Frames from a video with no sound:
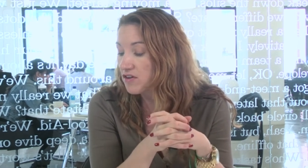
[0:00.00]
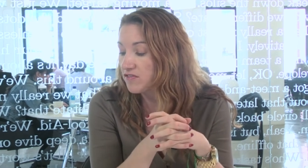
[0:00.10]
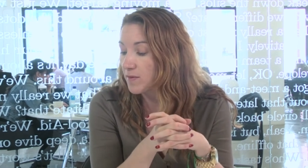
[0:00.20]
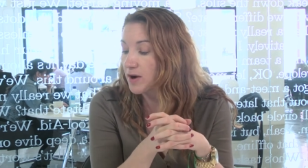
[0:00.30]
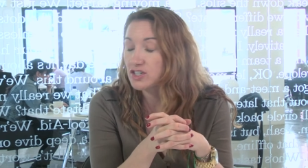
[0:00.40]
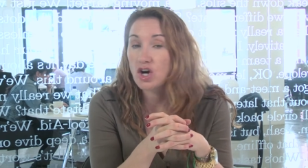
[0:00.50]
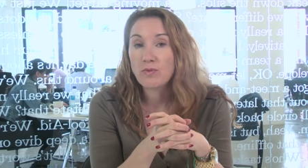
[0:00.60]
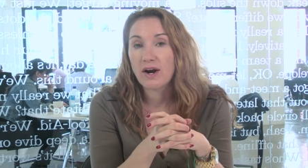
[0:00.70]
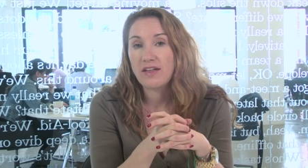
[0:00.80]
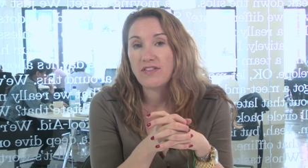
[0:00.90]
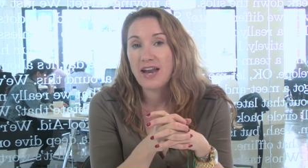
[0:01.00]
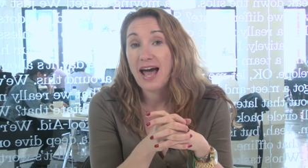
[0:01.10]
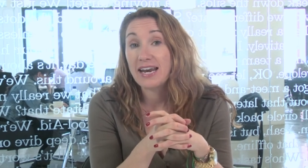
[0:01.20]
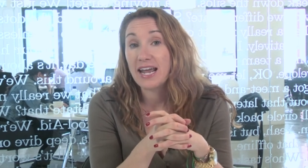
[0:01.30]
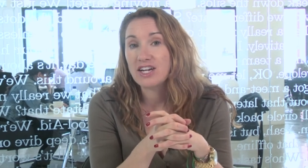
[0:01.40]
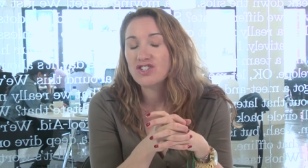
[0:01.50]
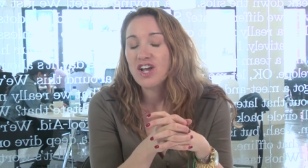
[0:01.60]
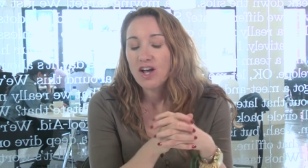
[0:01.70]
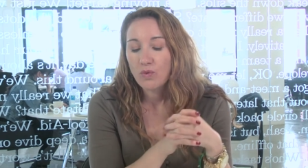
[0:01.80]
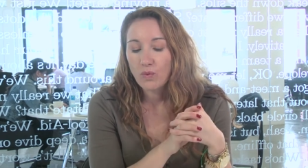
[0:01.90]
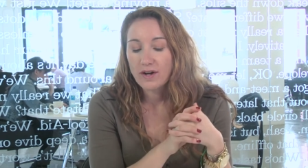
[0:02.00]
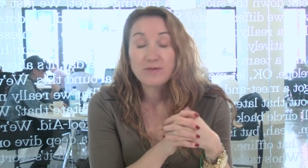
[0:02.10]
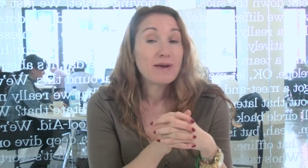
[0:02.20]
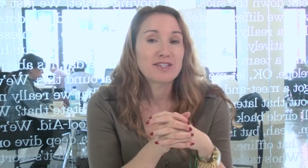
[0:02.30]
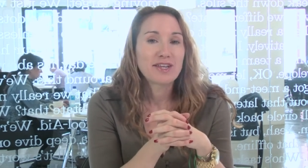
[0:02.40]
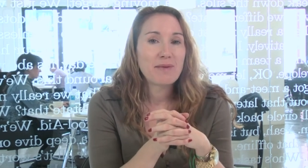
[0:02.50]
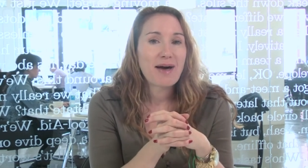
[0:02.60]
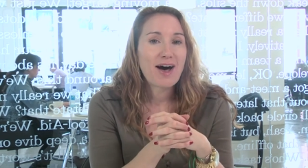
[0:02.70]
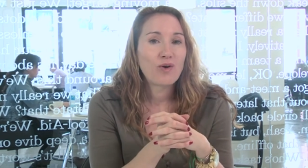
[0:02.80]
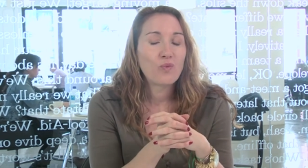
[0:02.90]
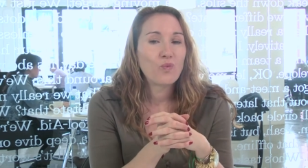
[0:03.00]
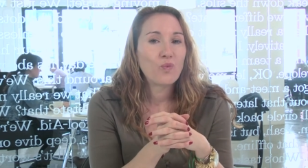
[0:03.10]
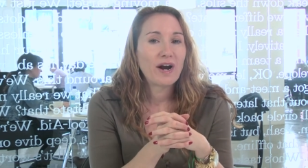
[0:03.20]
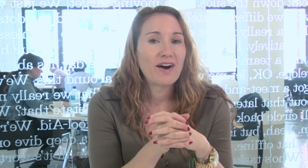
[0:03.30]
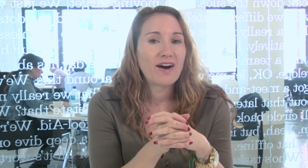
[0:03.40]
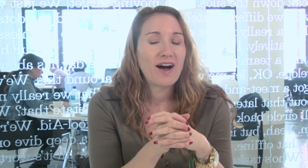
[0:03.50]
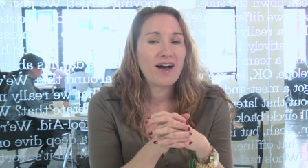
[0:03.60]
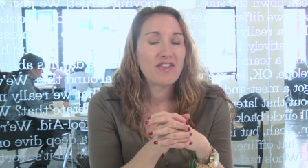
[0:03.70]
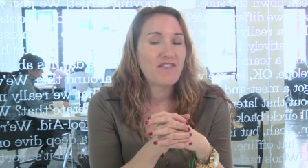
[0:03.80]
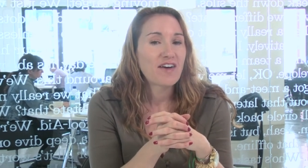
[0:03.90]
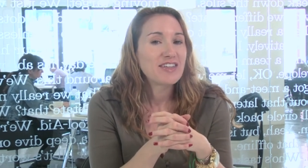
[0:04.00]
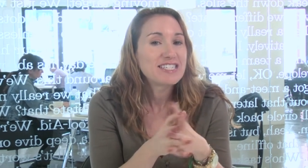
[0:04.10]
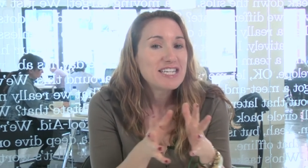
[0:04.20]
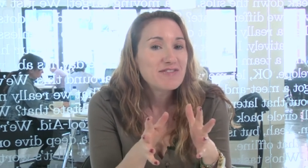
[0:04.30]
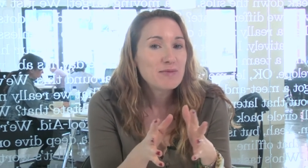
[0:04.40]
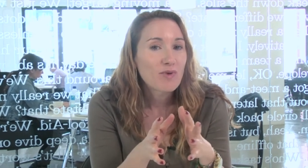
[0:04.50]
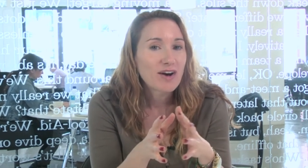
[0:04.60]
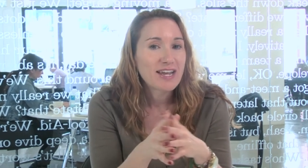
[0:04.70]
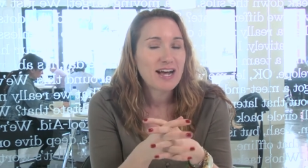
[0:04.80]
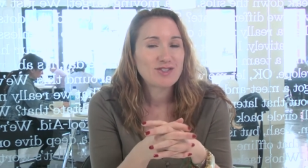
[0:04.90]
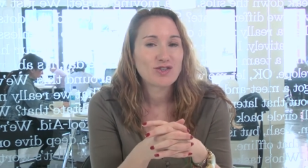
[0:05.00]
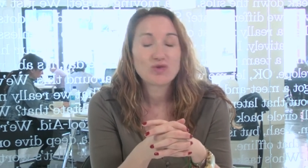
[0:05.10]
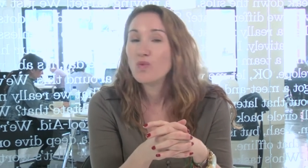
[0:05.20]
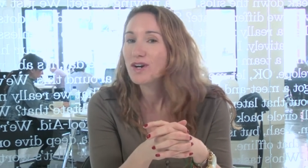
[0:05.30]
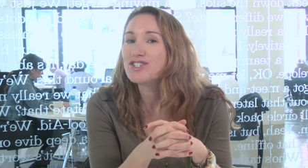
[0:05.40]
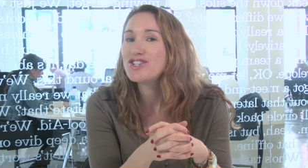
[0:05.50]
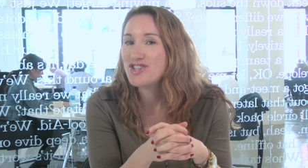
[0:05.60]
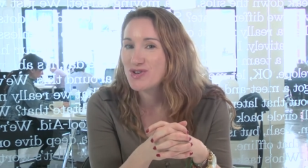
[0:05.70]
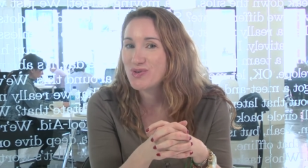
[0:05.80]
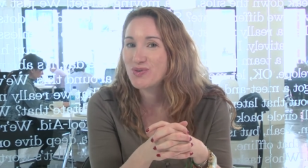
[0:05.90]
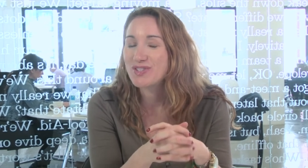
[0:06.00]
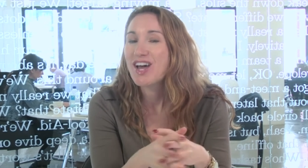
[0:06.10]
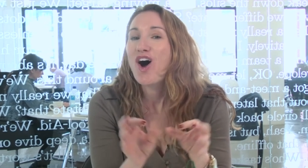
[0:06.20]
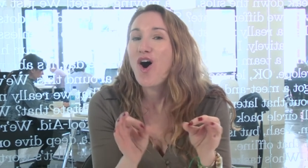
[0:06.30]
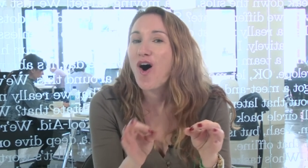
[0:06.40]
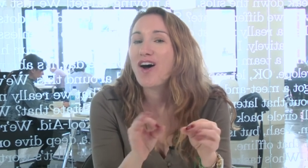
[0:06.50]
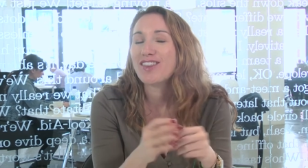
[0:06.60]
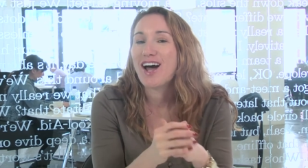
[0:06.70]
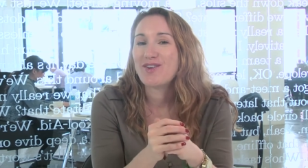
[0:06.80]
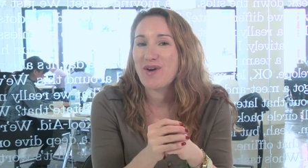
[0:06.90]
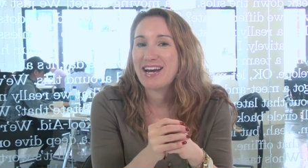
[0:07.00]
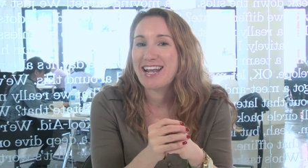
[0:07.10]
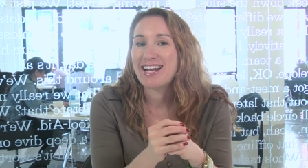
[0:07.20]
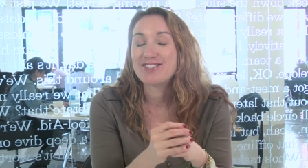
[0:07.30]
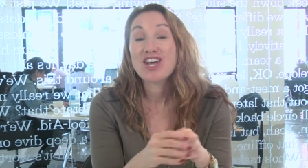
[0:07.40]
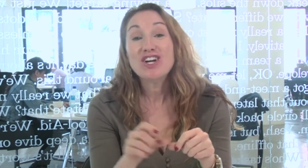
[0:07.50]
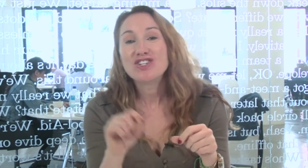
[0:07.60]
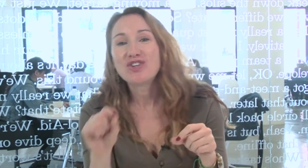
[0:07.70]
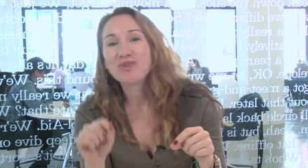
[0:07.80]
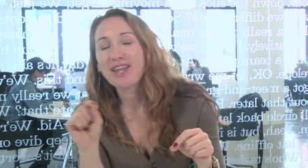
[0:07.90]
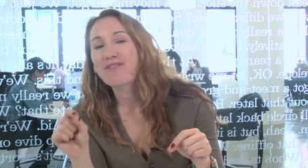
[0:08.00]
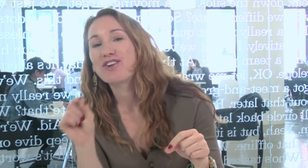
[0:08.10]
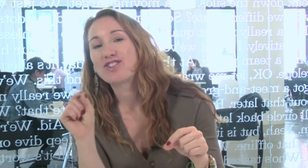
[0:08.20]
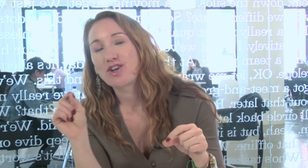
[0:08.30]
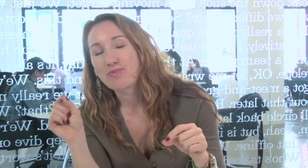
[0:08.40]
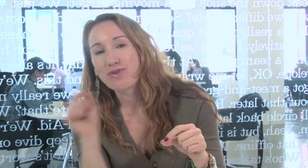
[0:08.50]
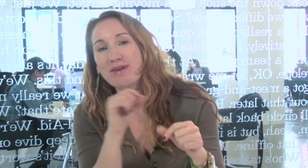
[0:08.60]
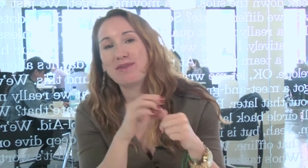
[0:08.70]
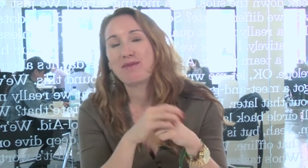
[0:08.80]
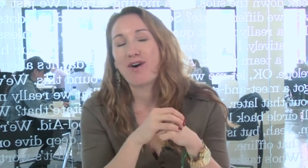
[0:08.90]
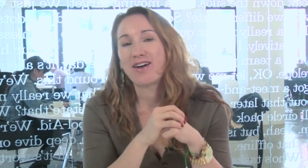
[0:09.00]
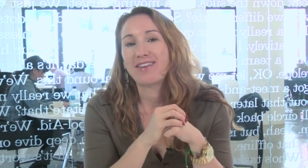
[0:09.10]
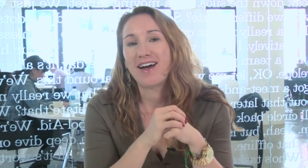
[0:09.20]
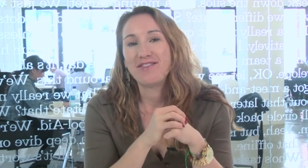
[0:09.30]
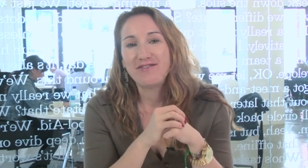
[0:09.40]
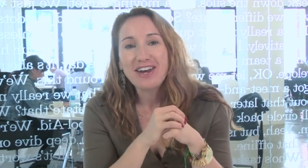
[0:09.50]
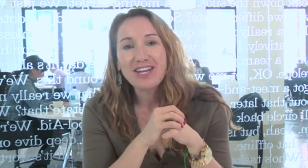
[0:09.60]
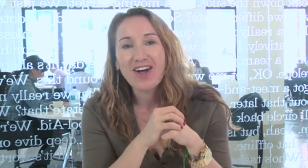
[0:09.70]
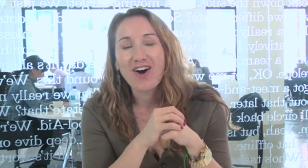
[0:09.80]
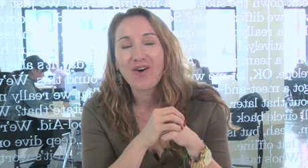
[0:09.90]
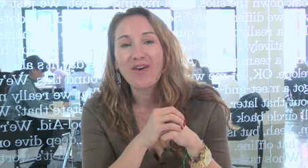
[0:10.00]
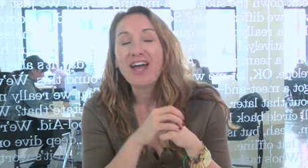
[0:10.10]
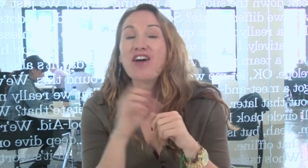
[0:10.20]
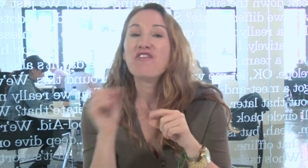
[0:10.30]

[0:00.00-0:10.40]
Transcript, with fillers: from October 8th and Ad Age was basically about where uh, the fact that TV broadcasters want to use online ratings to leverage their premium online video